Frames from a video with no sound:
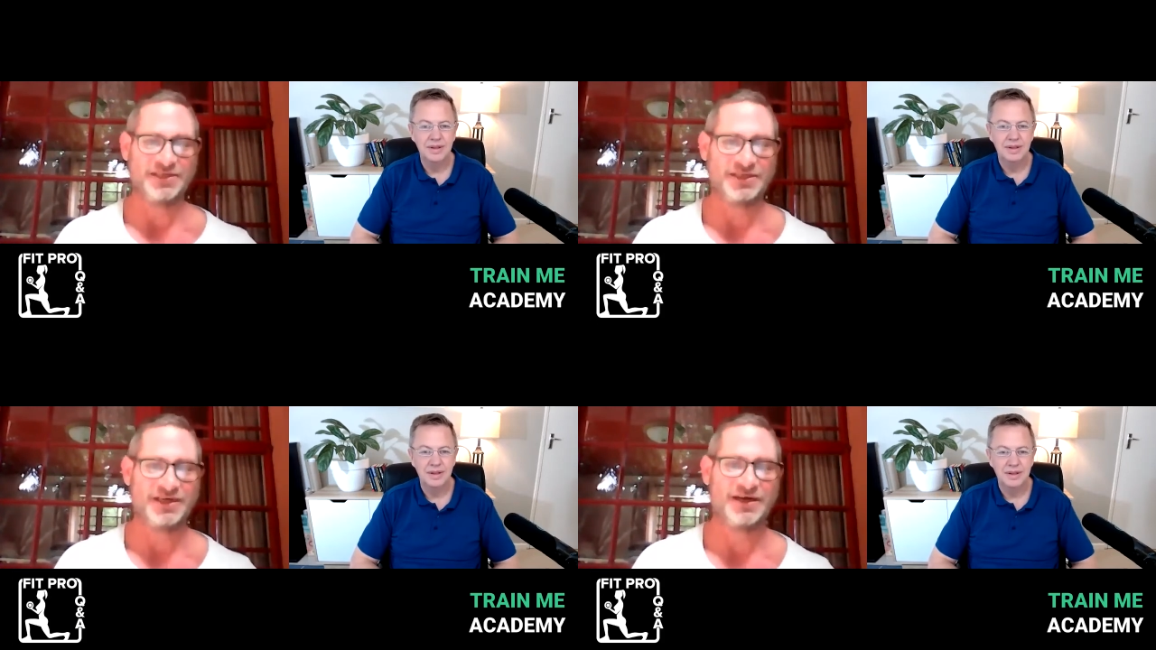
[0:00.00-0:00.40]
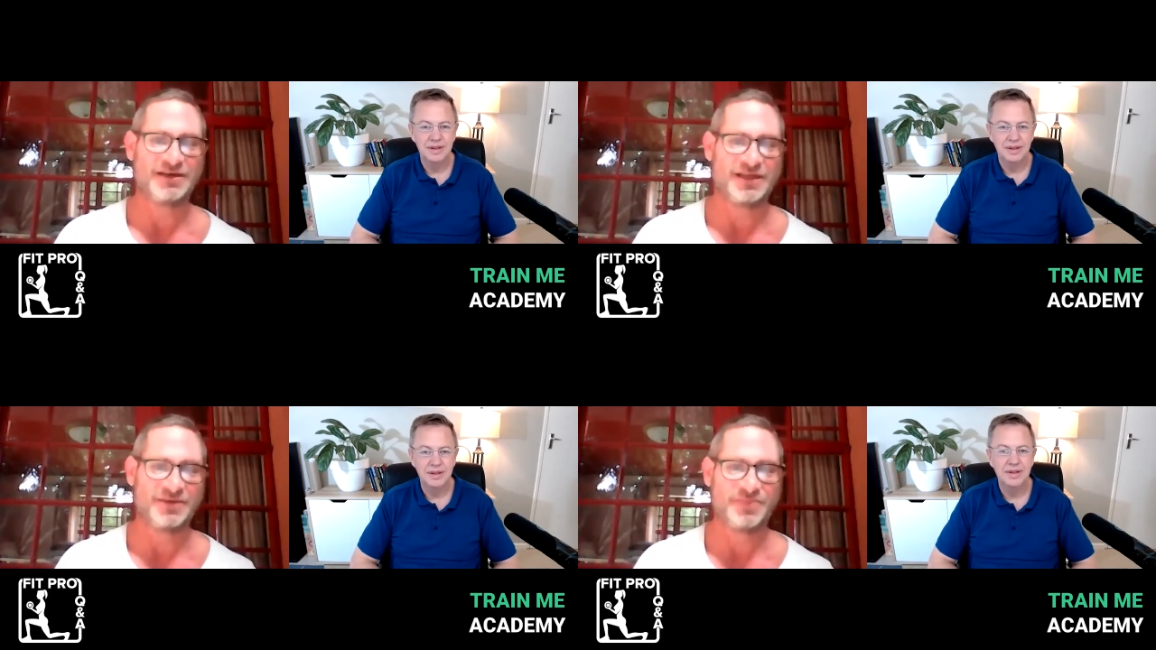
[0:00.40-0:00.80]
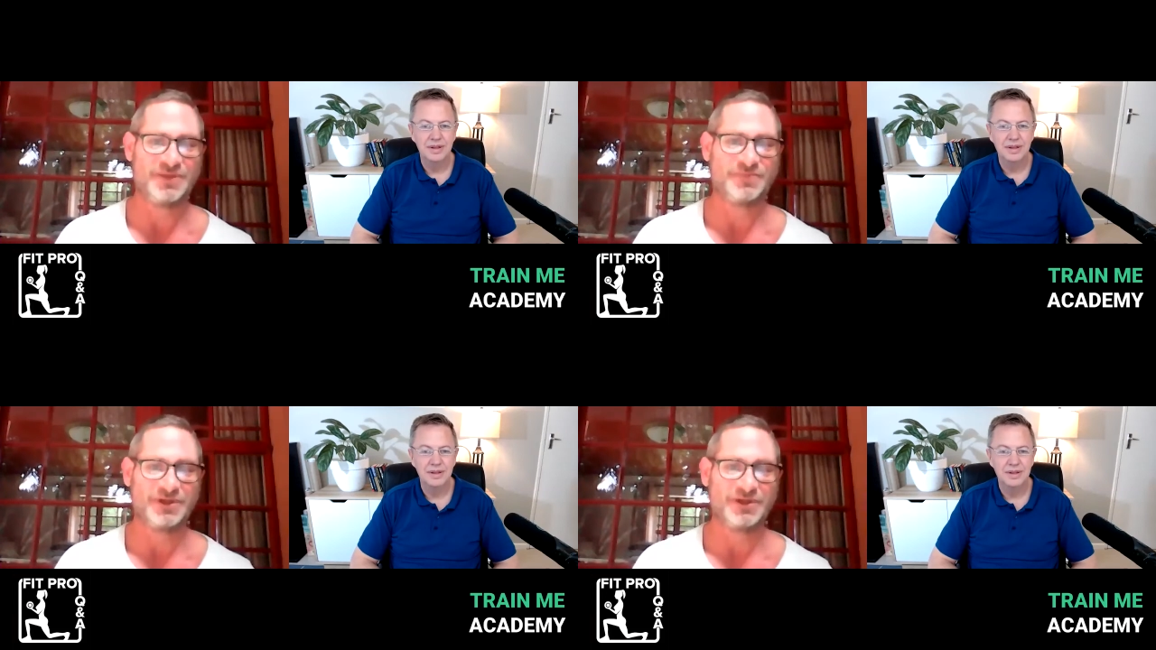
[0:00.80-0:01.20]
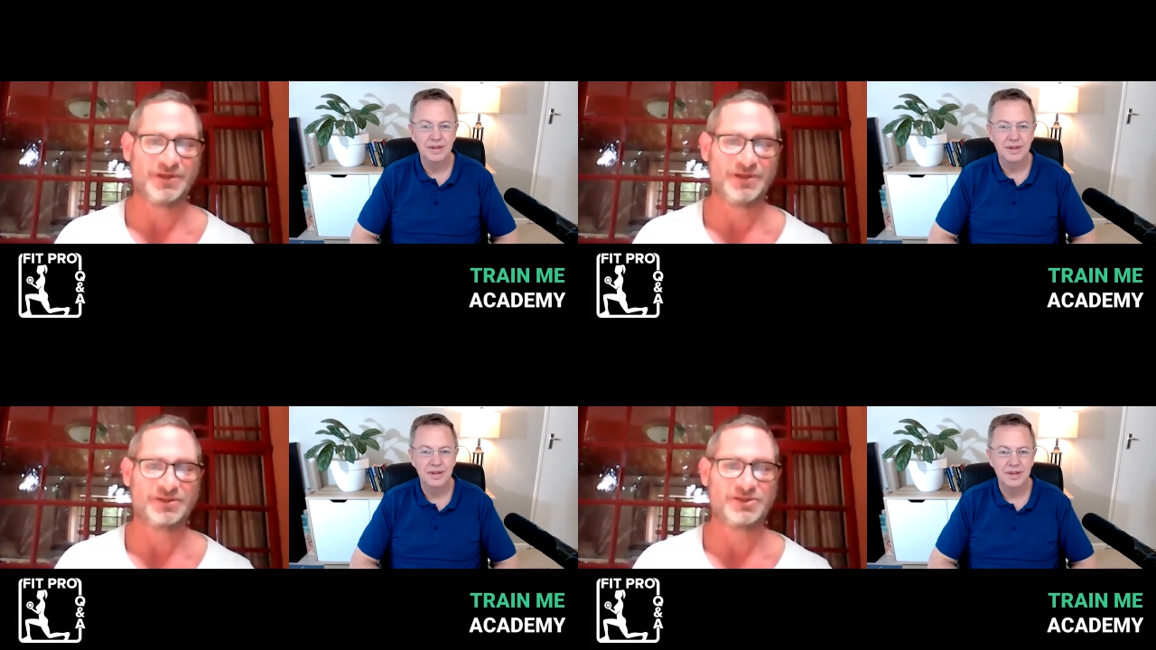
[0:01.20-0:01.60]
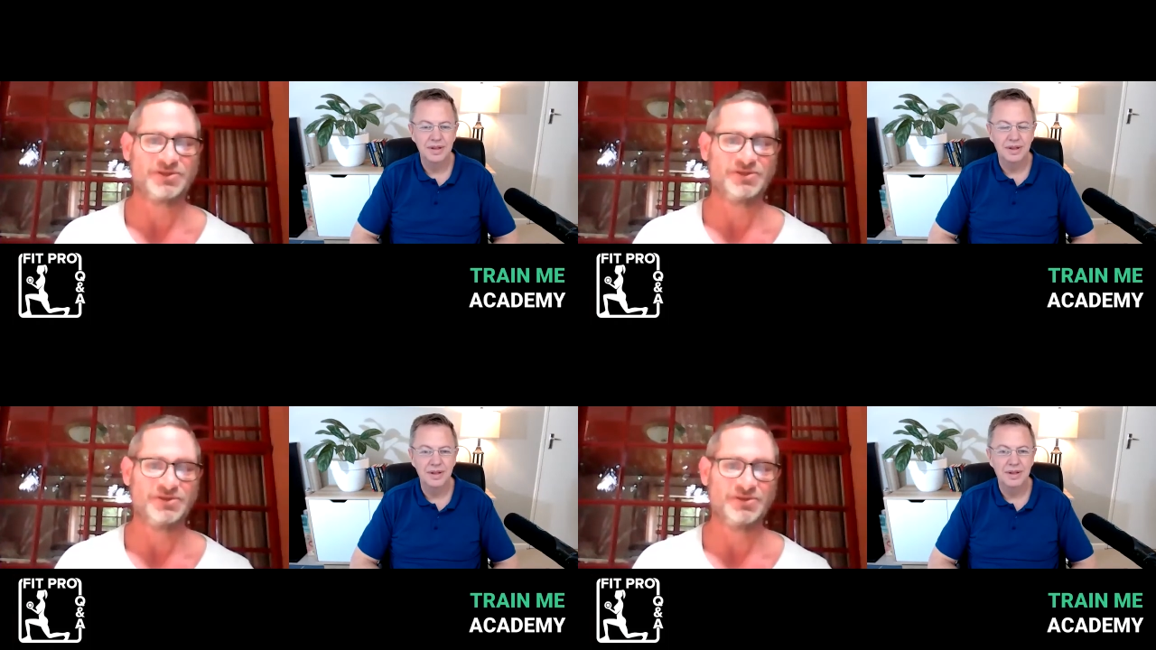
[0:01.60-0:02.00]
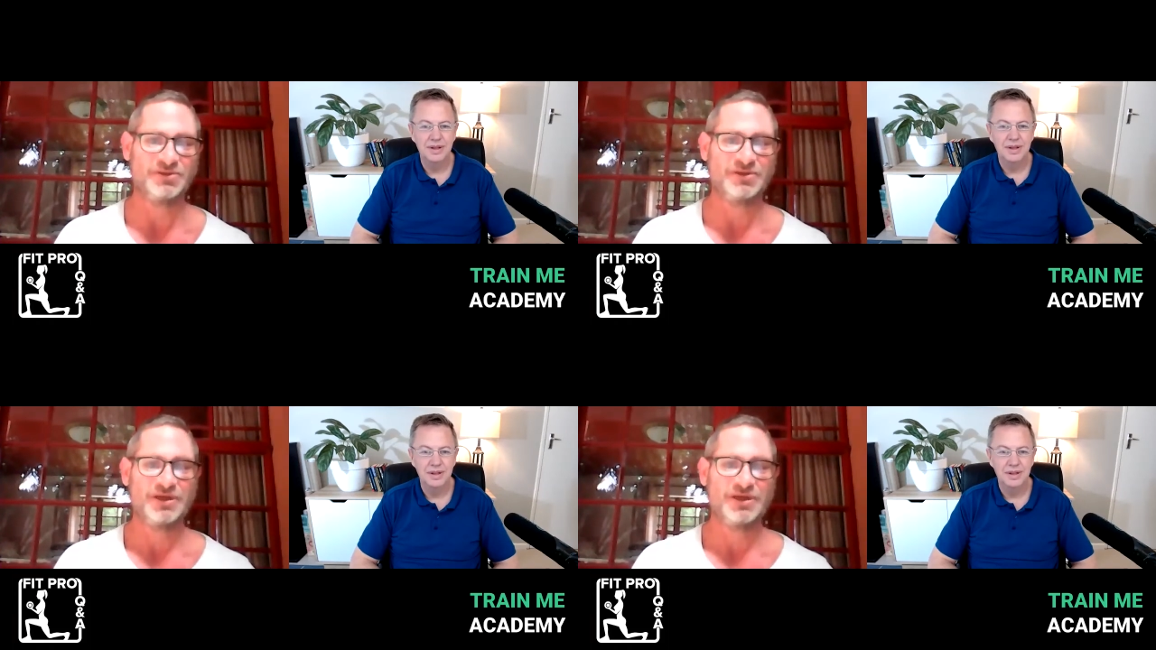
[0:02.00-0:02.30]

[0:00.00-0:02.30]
Speaker 1: you know, get people to